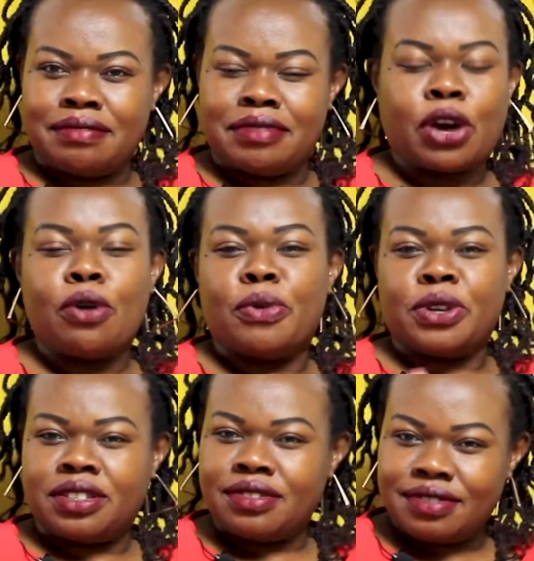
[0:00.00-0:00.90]
the
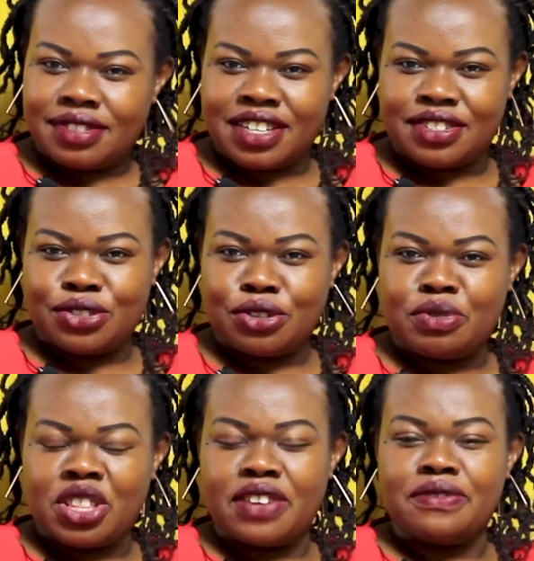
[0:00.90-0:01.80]
common decision
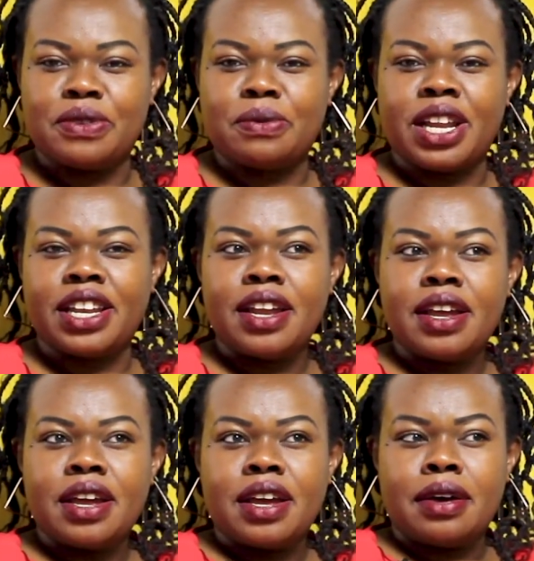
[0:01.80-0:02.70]
with everyone.
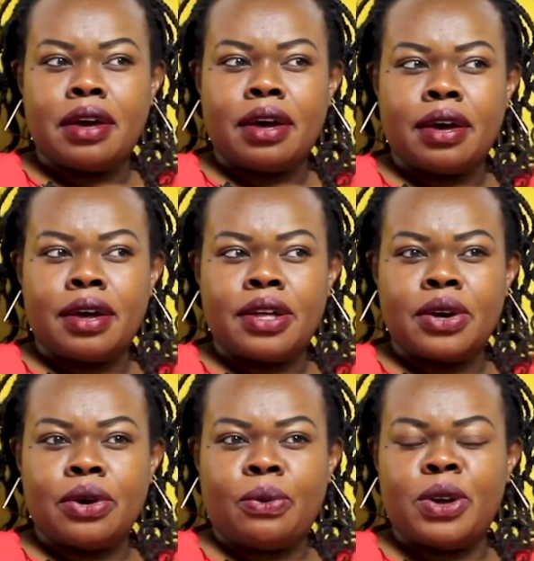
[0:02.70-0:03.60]

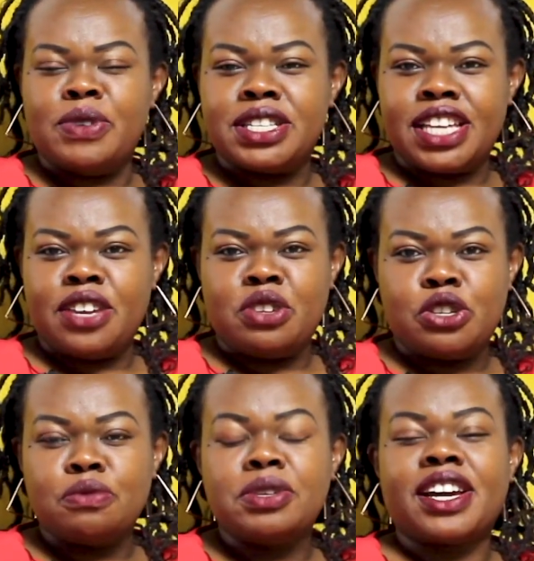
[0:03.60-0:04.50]
When we say you need
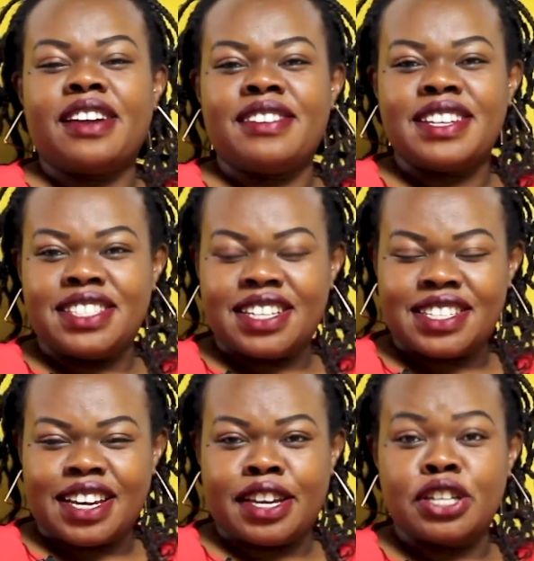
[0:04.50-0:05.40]
to be courageous,
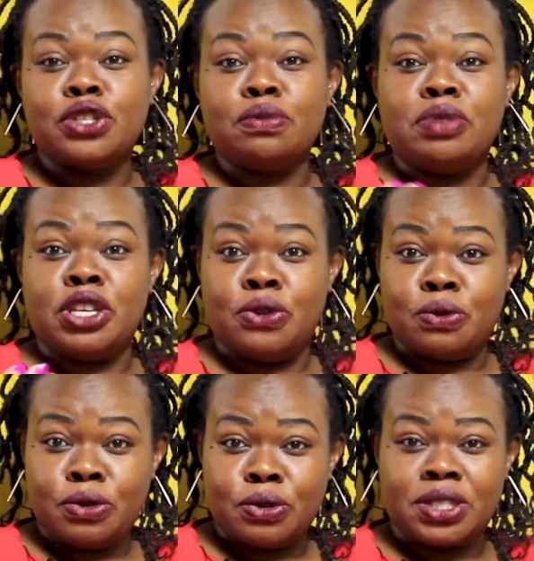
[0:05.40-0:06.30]
again, to be
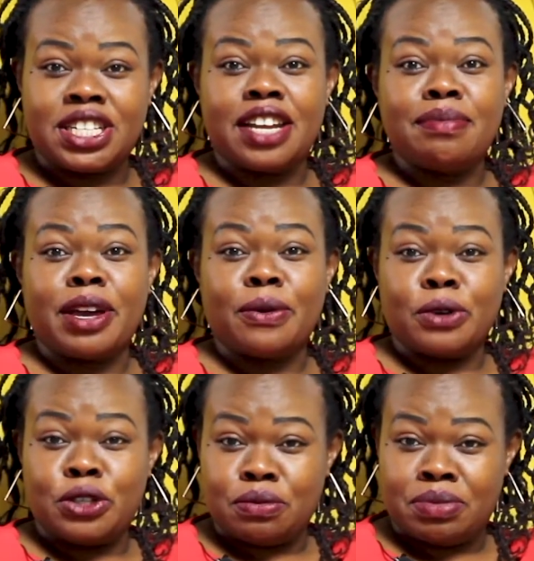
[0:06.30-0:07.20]
you, to stand by
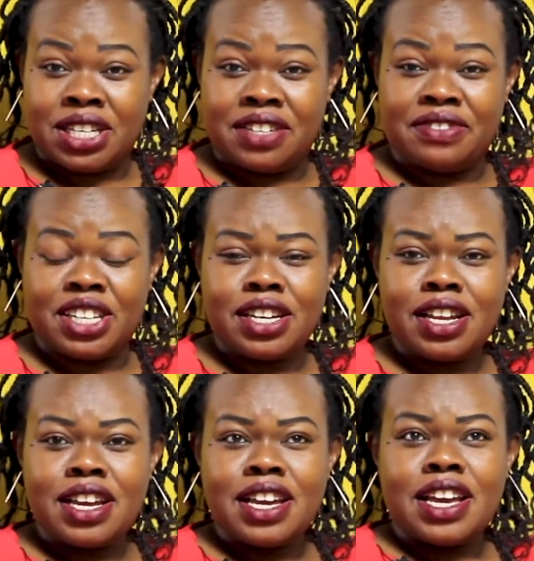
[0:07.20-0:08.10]
what you believe in,
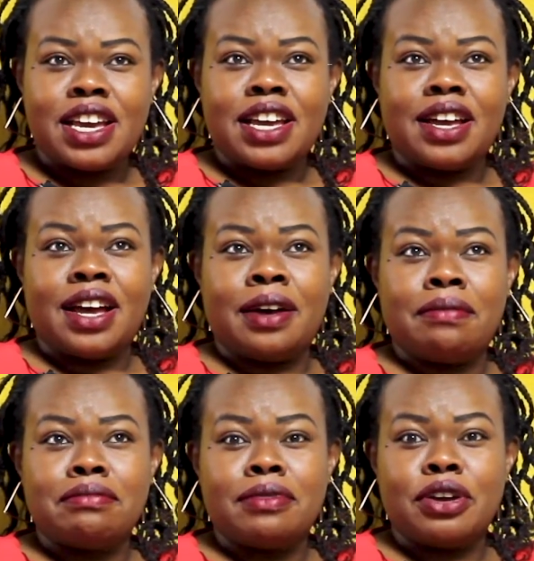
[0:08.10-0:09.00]

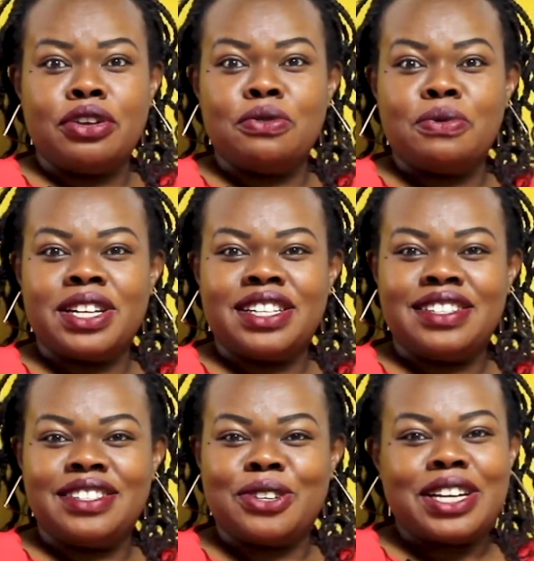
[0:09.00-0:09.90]
you will
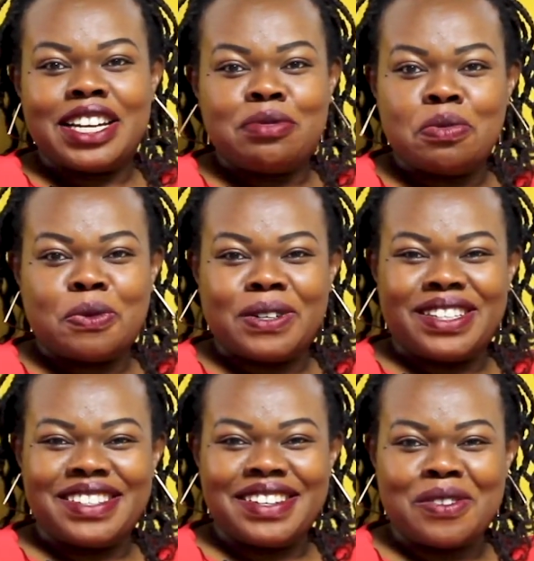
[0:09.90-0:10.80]
not let people
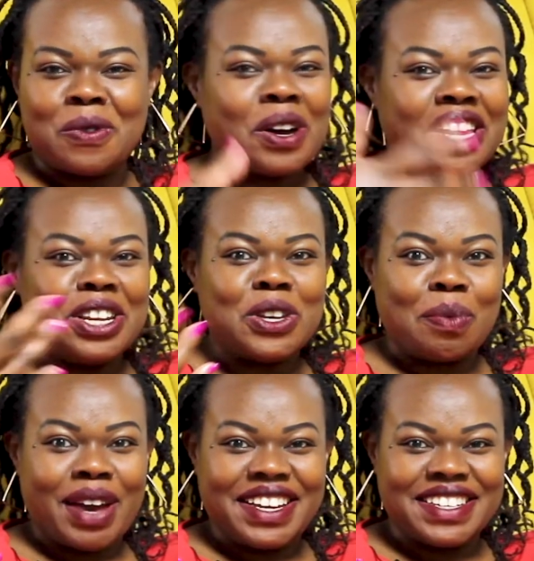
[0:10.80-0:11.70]
walk in your
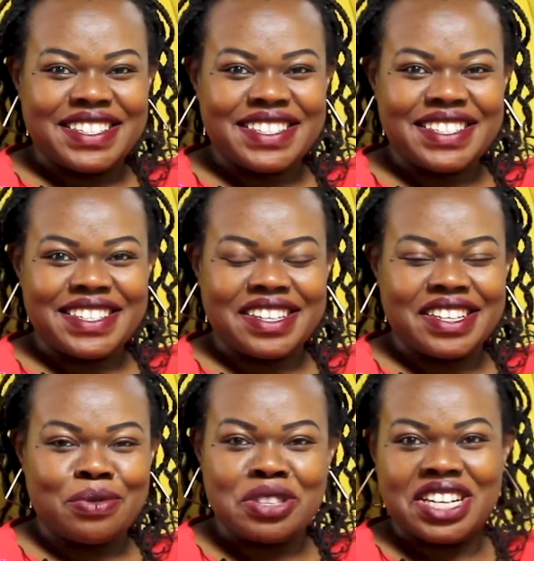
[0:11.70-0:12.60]
mind
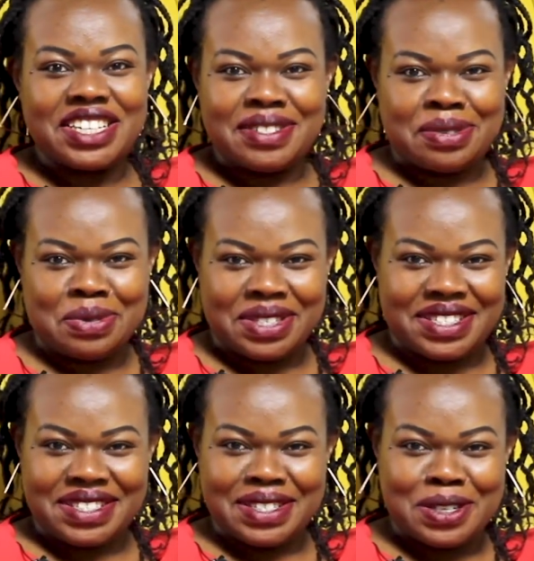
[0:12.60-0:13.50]
with dirty
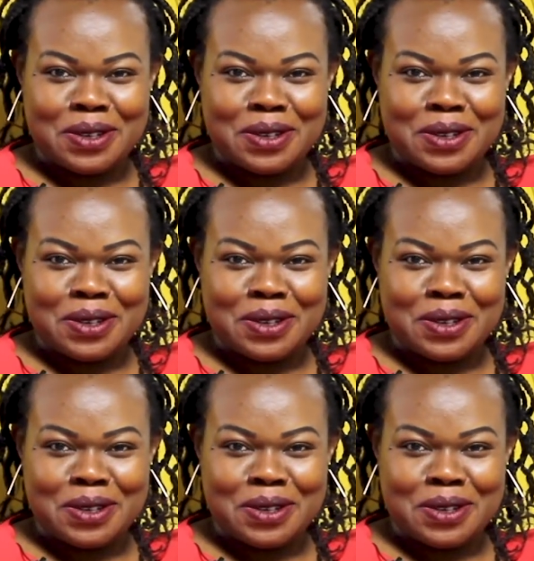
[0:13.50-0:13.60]
shoes.